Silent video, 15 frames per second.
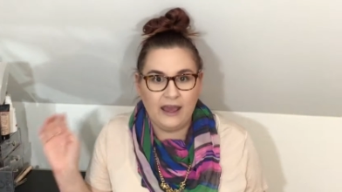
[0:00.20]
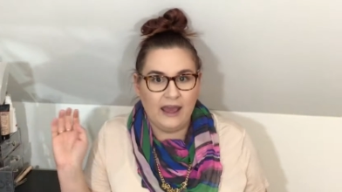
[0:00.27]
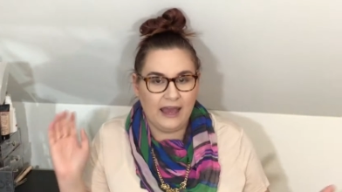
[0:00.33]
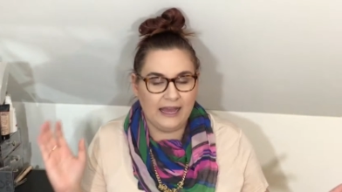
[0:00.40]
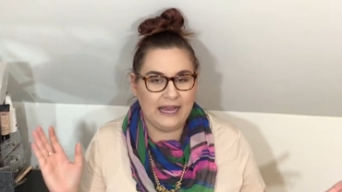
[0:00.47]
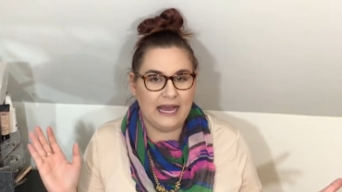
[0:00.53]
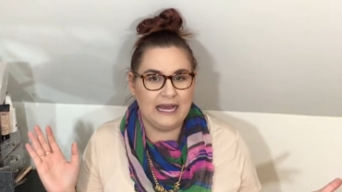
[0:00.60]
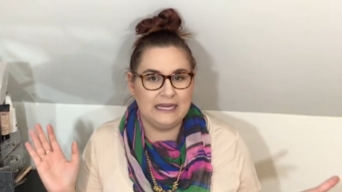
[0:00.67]

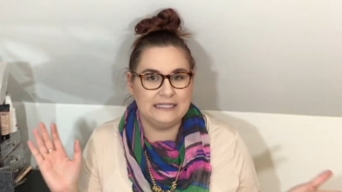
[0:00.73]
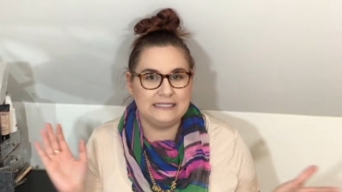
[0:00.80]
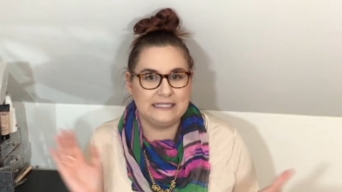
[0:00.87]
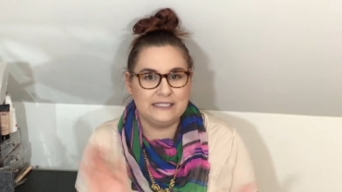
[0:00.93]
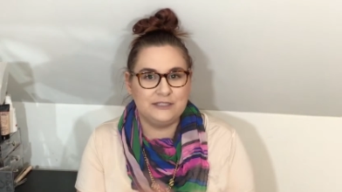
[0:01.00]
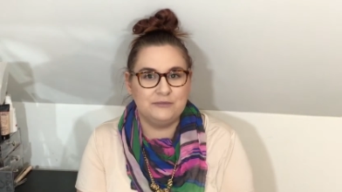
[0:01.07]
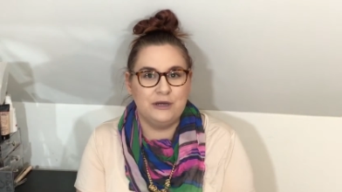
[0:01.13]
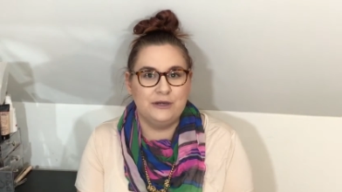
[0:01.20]
Hey guys,
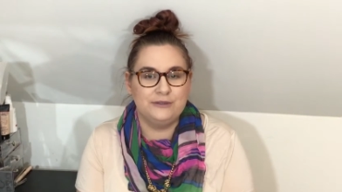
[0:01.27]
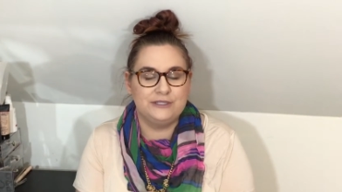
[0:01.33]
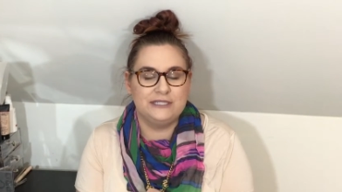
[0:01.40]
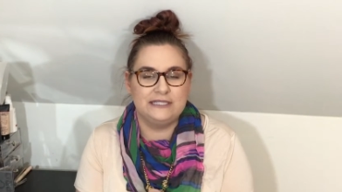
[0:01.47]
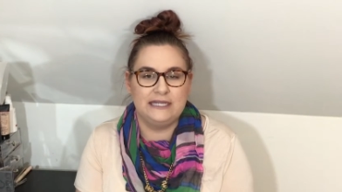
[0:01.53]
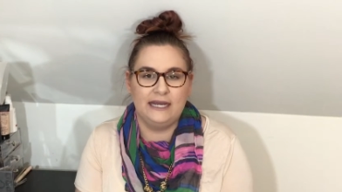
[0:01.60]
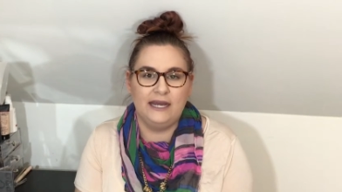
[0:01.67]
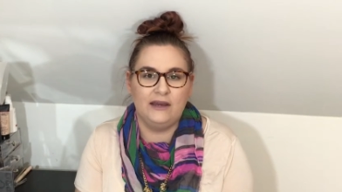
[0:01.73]
it's Mo. So
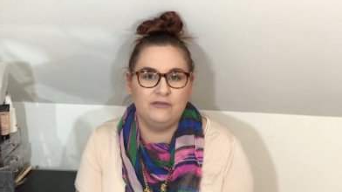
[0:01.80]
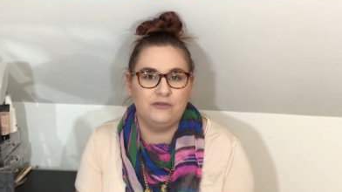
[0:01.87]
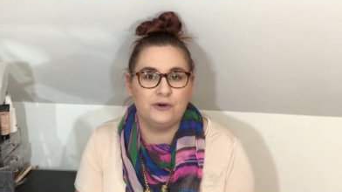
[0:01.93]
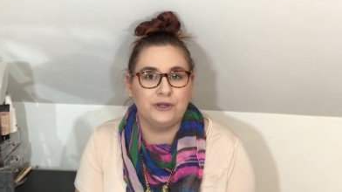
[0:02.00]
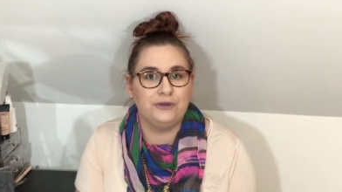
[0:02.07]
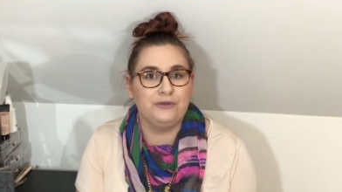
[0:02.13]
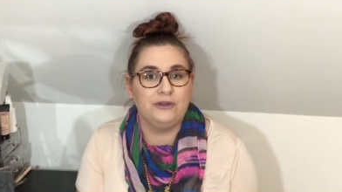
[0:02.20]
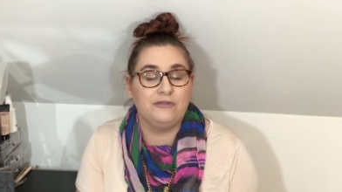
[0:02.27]
today I have
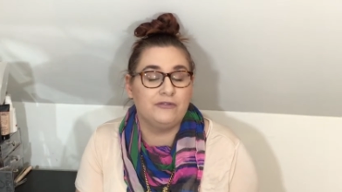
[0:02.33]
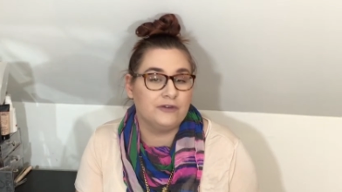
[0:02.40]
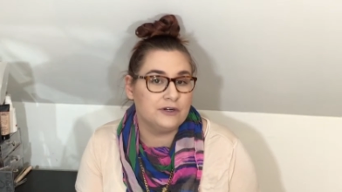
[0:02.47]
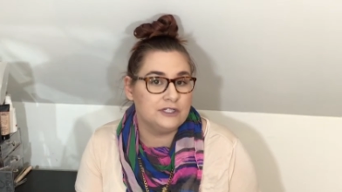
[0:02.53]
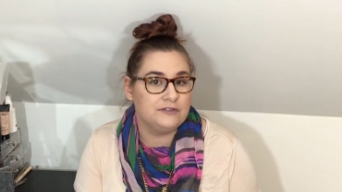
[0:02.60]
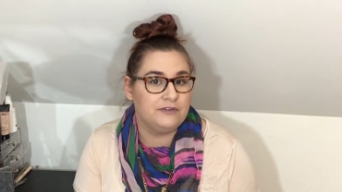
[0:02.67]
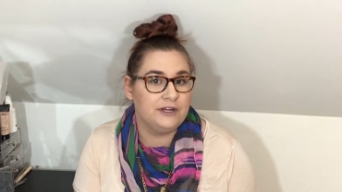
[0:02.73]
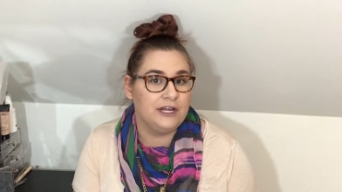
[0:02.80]
for you the
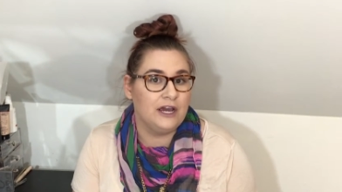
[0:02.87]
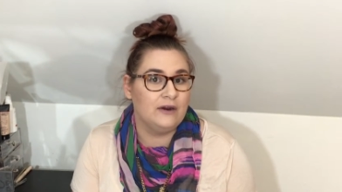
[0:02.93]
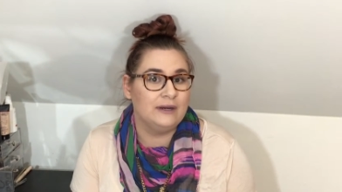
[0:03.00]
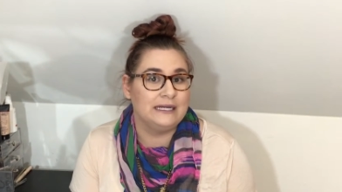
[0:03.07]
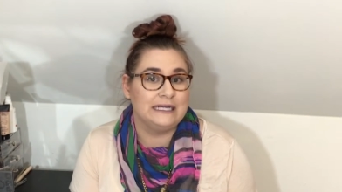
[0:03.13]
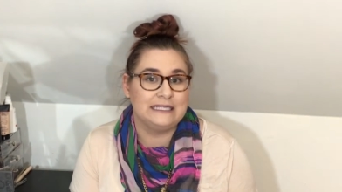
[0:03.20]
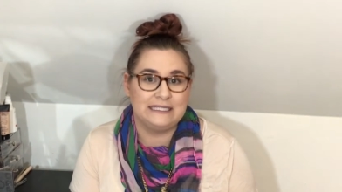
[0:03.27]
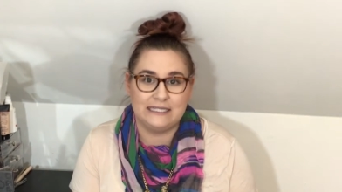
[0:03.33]
first video
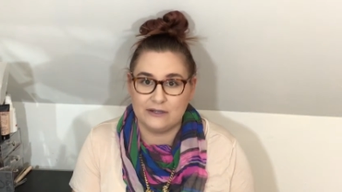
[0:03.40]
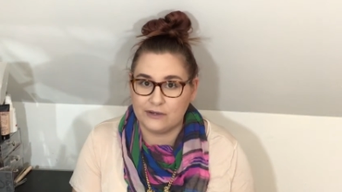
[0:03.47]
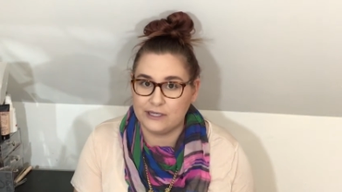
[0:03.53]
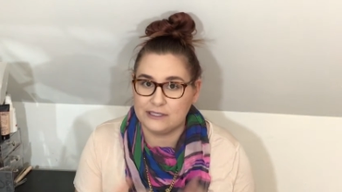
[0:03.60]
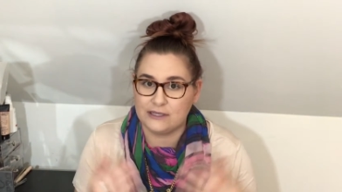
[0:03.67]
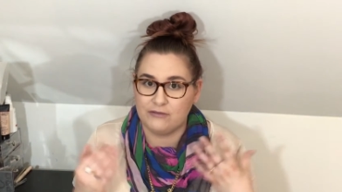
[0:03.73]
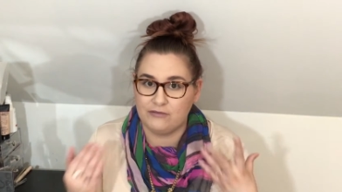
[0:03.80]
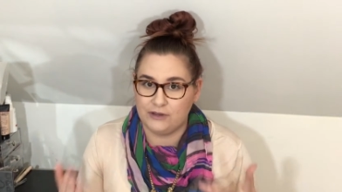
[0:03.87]
in a
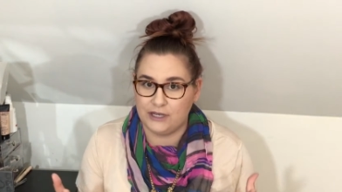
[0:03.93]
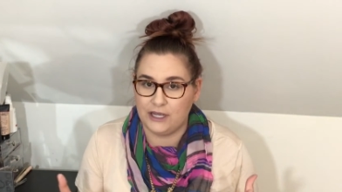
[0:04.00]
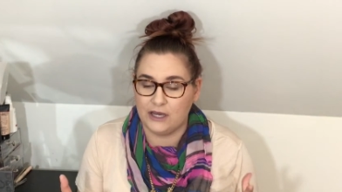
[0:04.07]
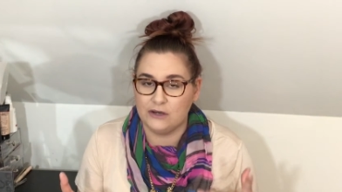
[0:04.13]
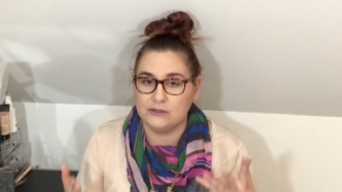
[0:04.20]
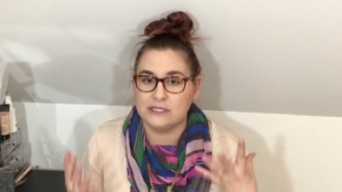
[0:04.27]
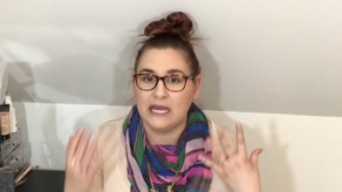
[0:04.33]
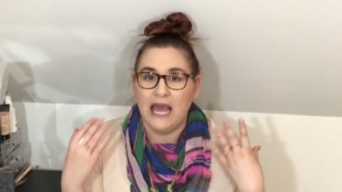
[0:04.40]
series of
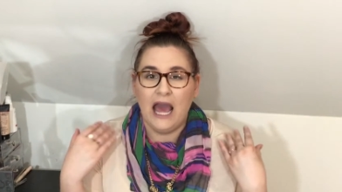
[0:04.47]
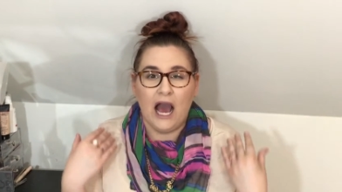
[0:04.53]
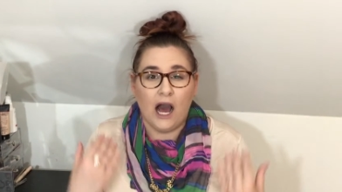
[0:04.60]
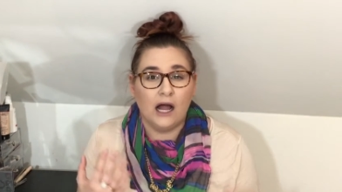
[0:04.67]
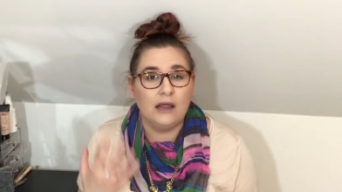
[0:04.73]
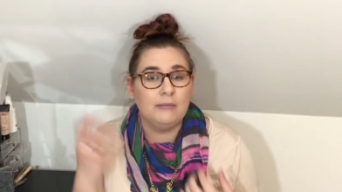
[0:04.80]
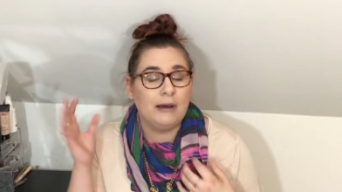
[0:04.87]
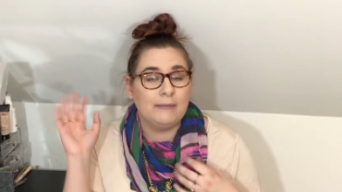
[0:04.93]
videos
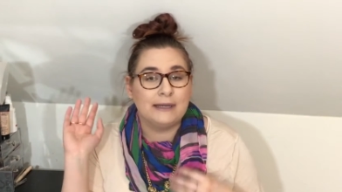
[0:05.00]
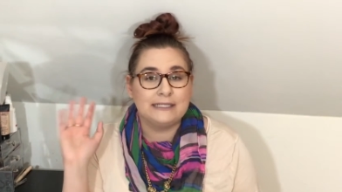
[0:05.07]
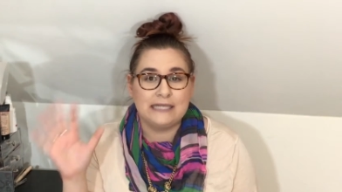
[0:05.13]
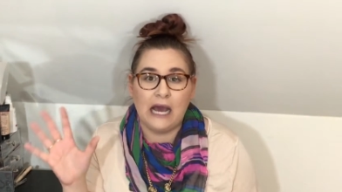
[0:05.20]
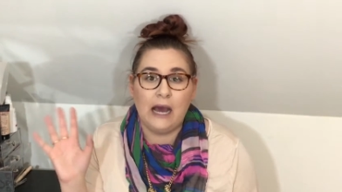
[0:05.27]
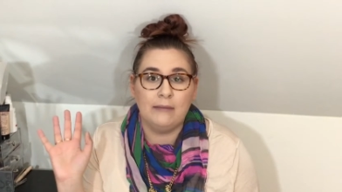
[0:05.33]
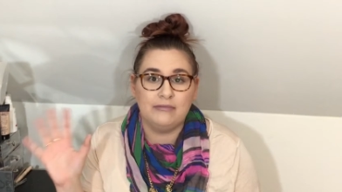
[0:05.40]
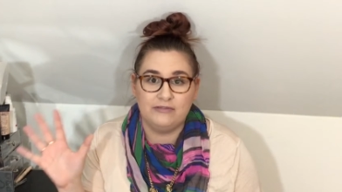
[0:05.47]
all about my
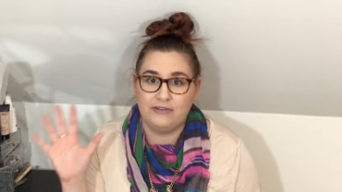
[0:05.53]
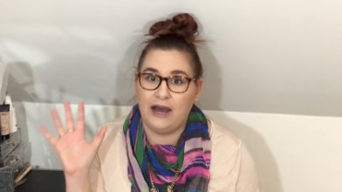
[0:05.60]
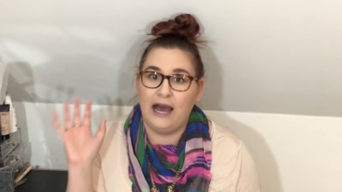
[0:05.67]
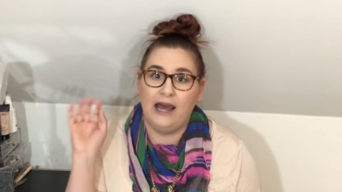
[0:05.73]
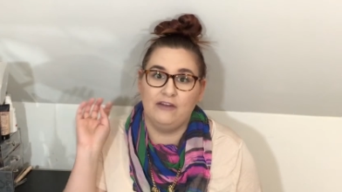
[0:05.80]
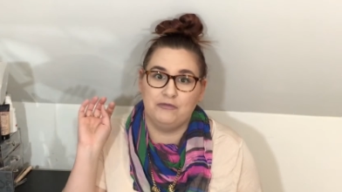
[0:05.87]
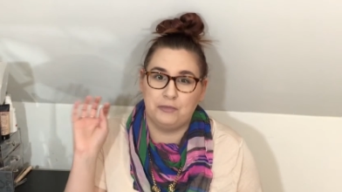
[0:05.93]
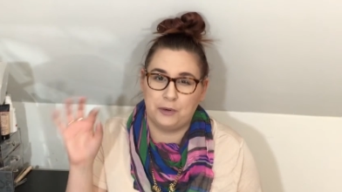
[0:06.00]
top
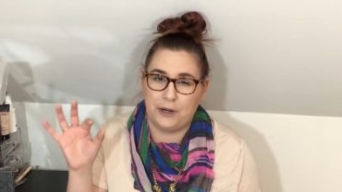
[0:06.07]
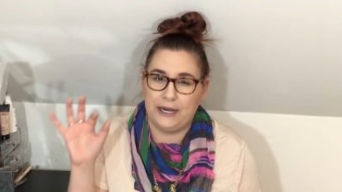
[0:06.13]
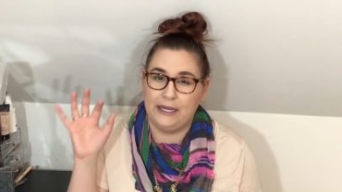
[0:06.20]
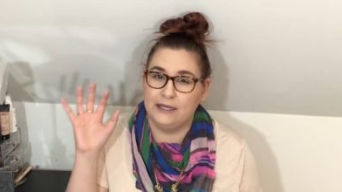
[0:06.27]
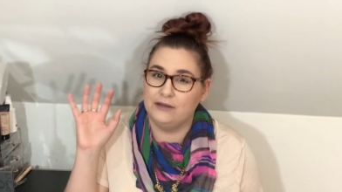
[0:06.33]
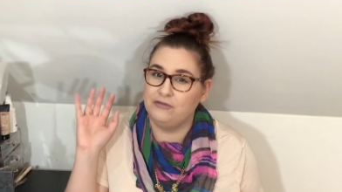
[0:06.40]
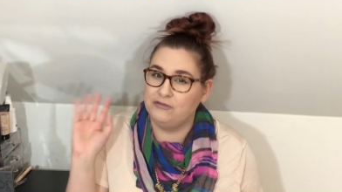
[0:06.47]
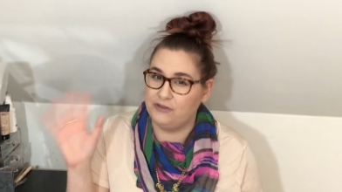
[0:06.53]
5
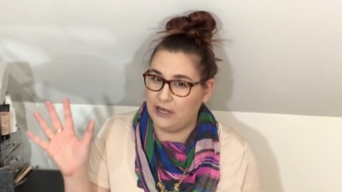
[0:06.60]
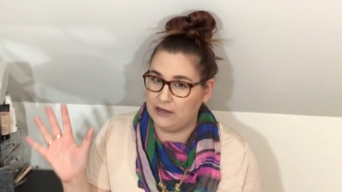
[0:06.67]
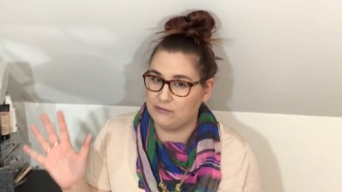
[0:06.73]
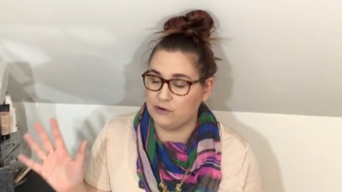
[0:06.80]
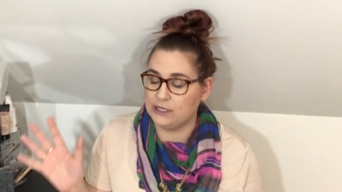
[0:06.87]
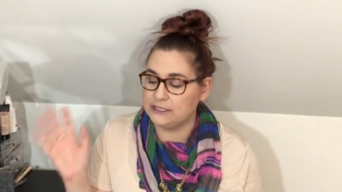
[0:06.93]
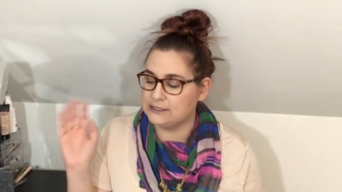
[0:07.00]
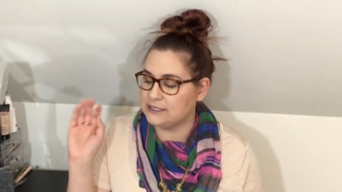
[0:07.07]
brand
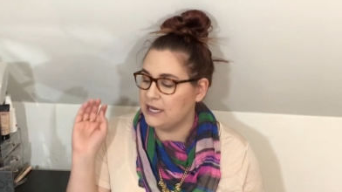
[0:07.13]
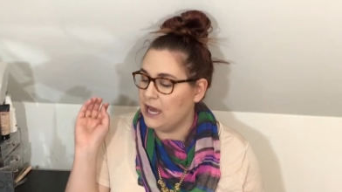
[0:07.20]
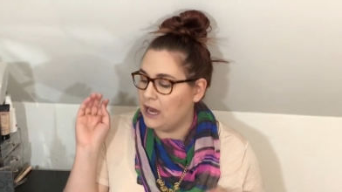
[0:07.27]
favorites.